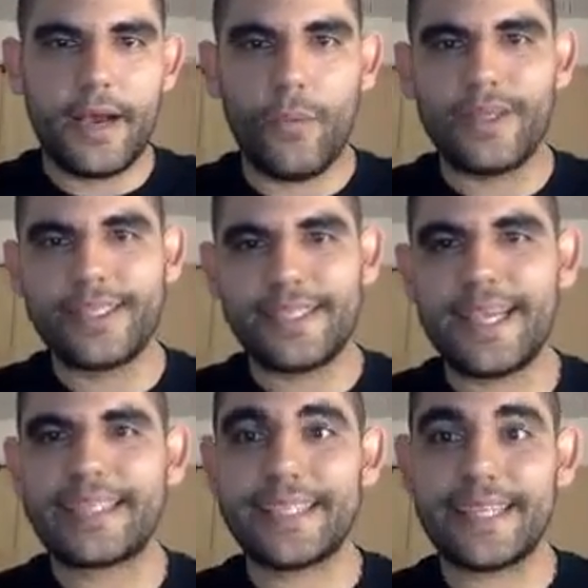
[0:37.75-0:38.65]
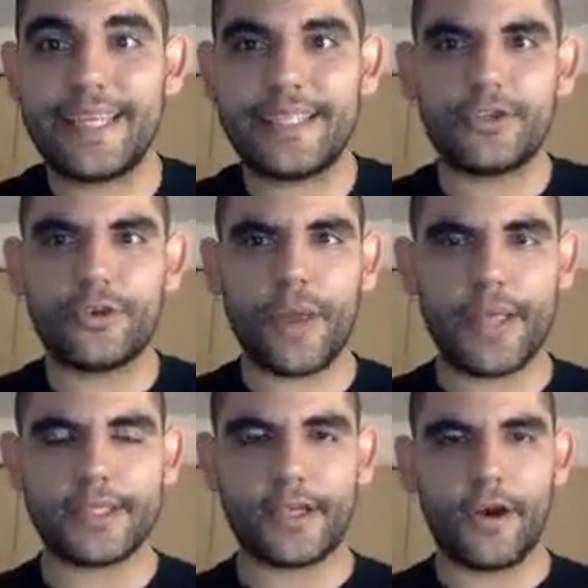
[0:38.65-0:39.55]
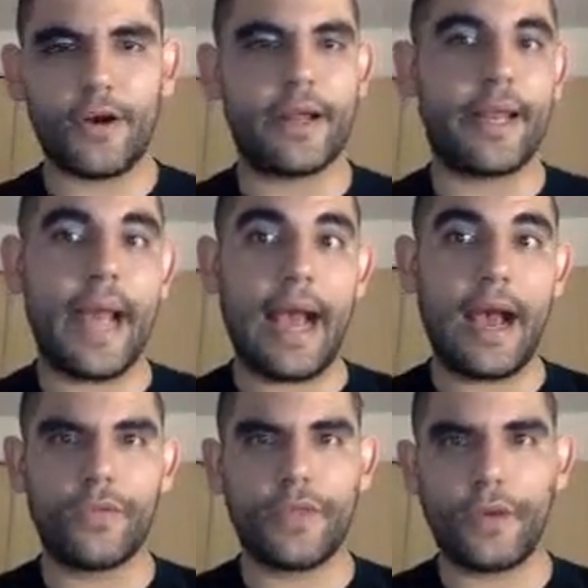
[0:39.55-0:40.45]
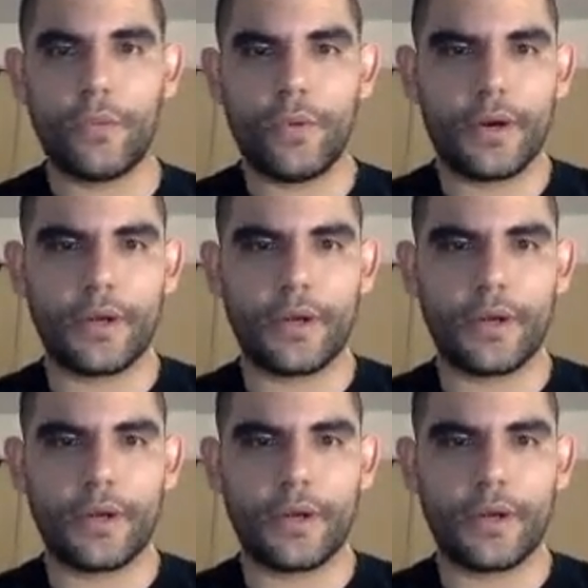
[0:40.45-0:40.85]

what sex-linked traits are and how they work,